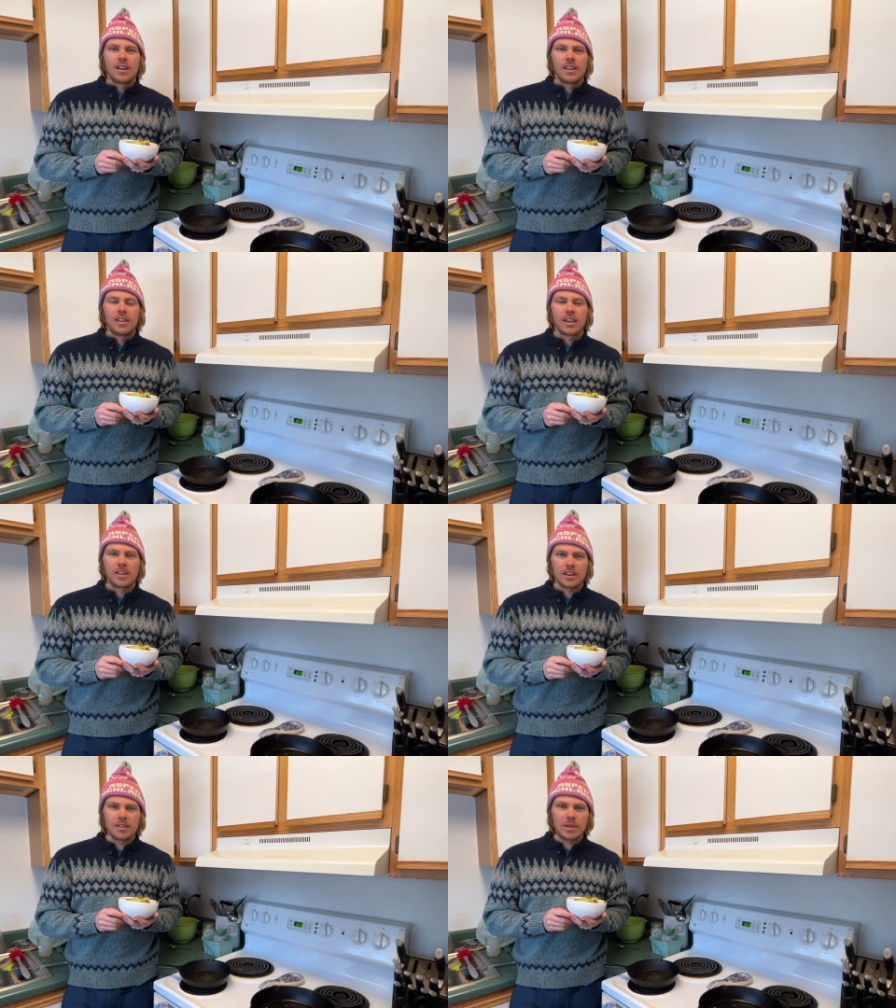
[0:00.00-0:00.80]
The
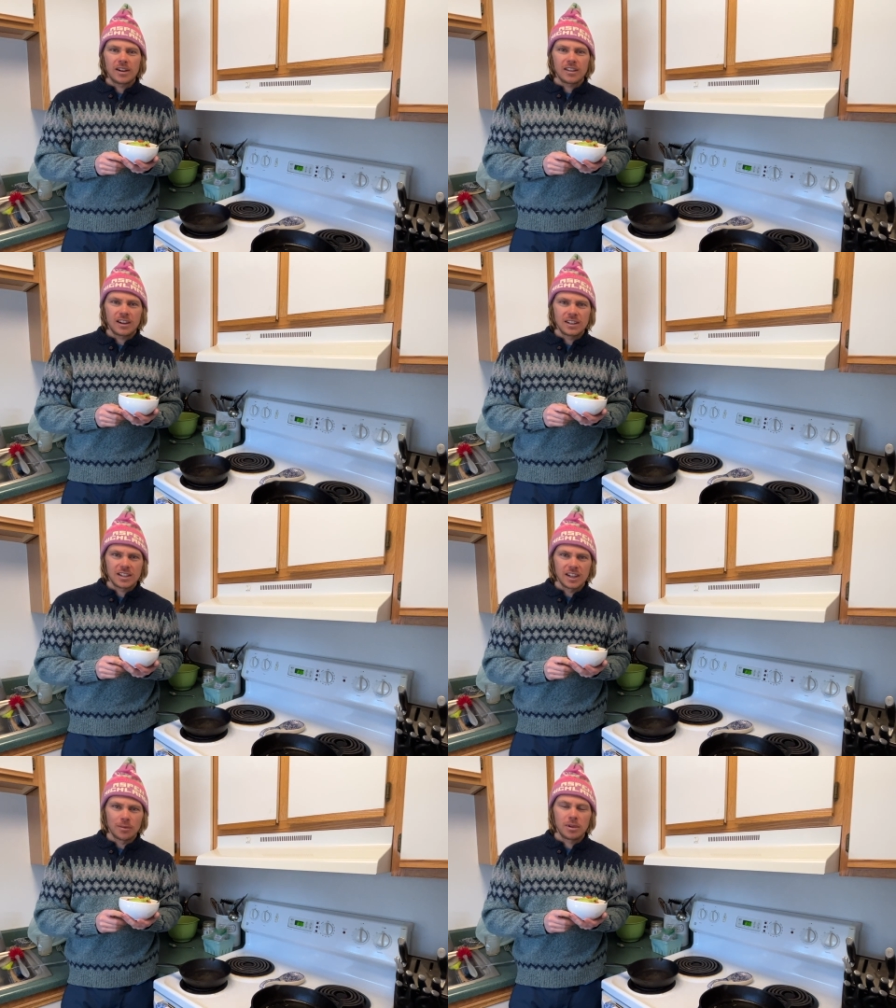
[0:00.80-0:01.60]
third marathon
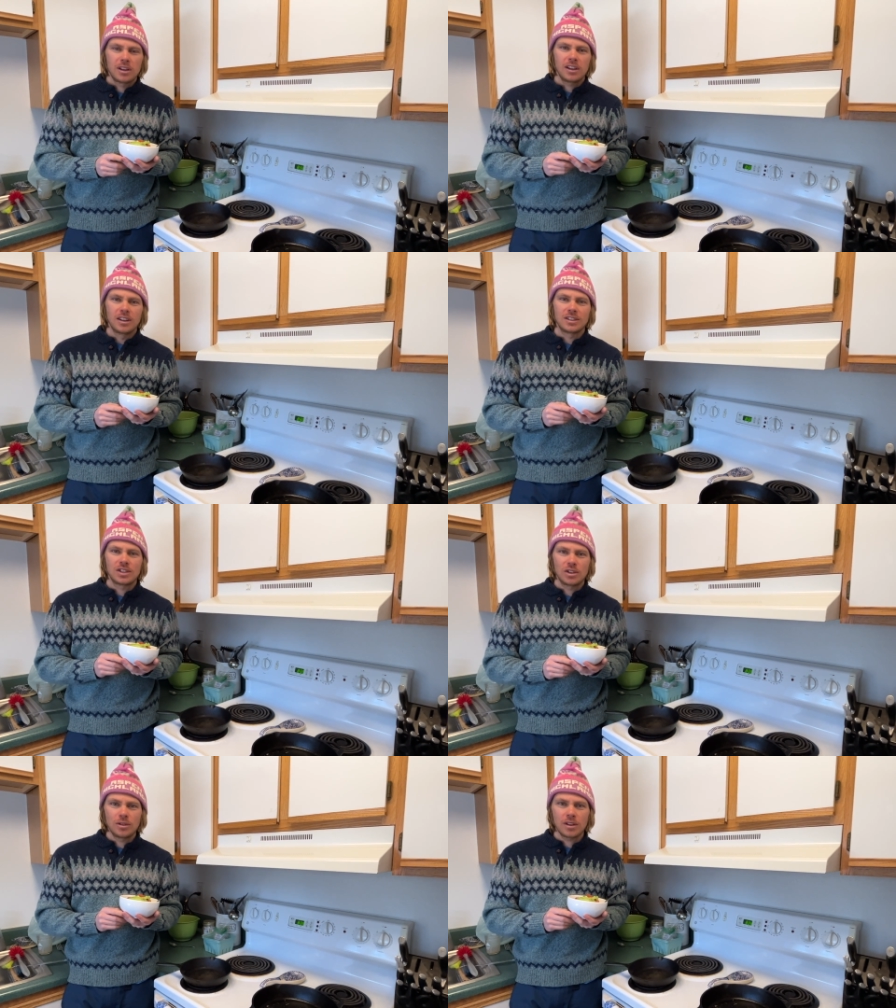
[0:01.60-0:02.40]
tip is
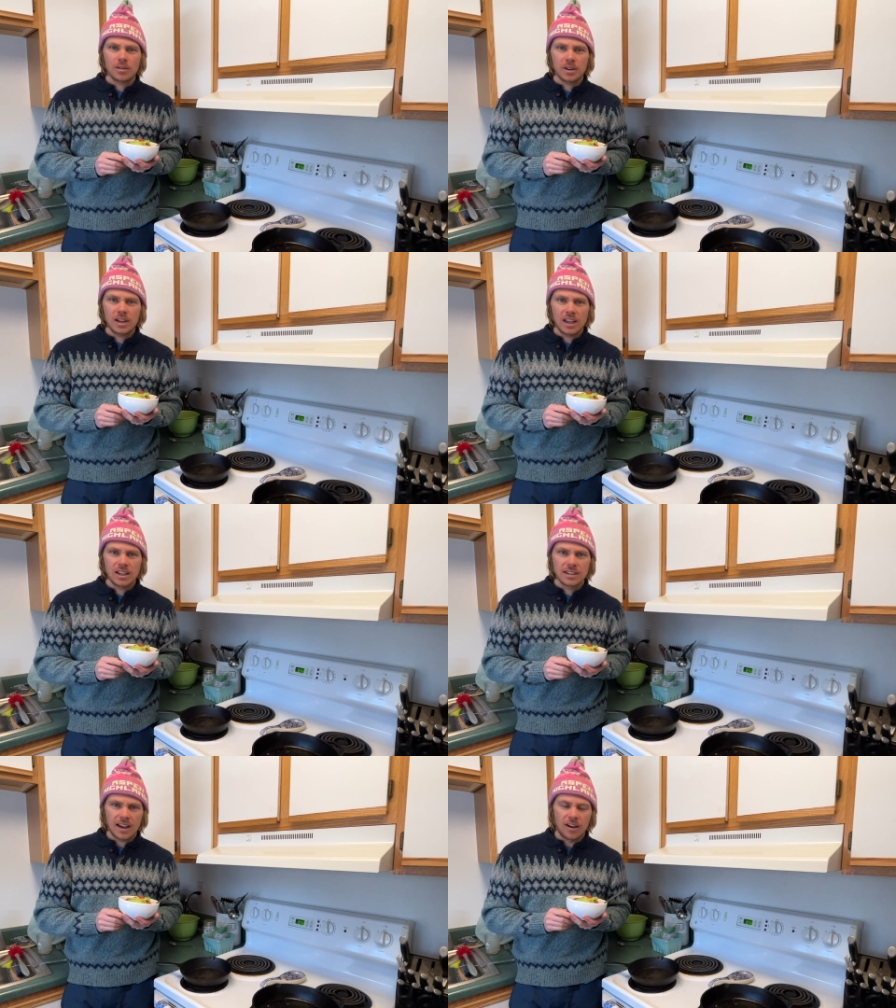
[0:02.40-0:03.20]
2 to 3
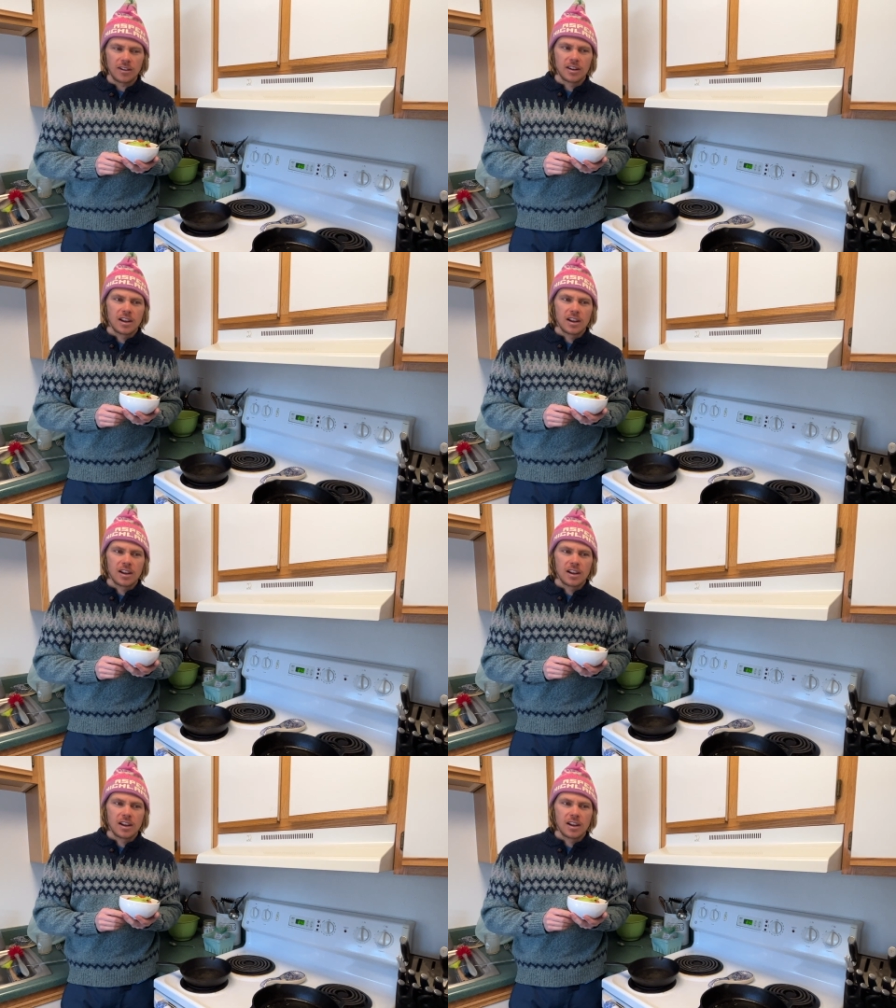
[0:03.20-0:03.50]
days out.